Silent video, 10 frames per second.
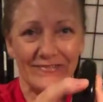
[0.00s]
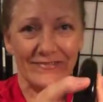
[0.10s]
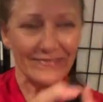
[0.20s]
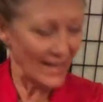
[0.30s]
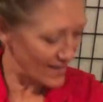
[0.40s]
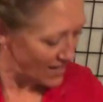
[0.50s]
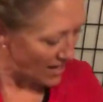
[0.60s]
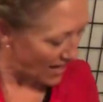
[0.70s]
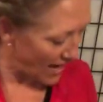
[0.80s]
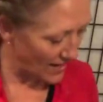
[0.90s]
okay?
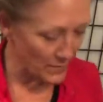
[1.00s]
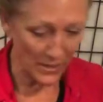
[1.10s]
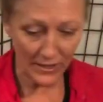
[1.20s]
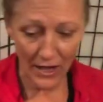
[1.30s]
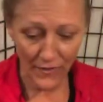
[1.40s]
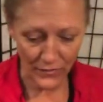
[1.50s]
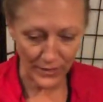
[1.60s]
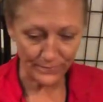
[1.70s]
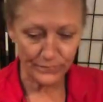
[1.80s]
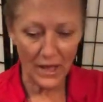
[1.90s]
And I'm gonna cover it,
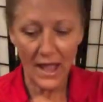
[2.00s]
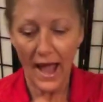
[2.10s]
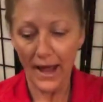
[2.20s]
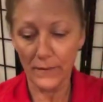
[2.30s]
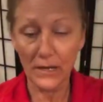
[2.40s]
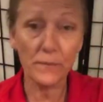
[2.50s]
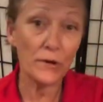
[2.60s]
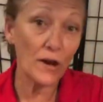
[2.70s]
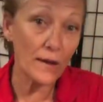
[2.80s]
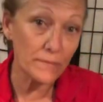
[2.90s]
and I'm gonna put it
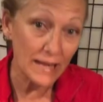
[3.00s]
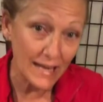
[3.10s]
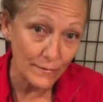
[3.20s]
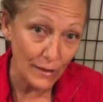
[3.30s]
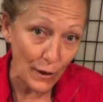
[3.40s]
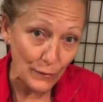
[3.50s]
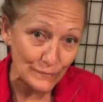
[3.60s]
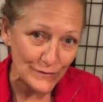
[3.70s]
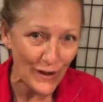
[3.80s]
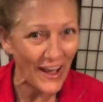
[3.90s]
on medium-low.
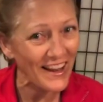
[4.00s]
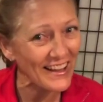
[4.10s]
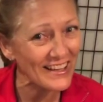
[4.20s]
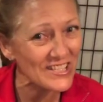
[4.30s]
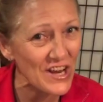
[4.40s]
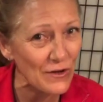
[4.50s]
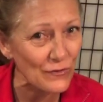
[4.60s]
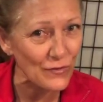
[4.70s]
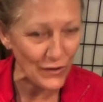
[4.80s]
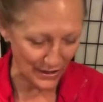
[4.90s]
So I got a little jingle
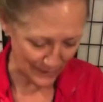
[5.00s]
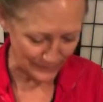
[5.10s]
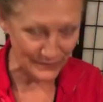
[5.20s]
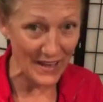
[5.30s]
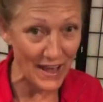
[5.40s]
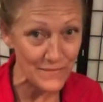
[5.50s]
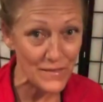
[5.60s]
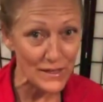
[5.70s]
for you, okay?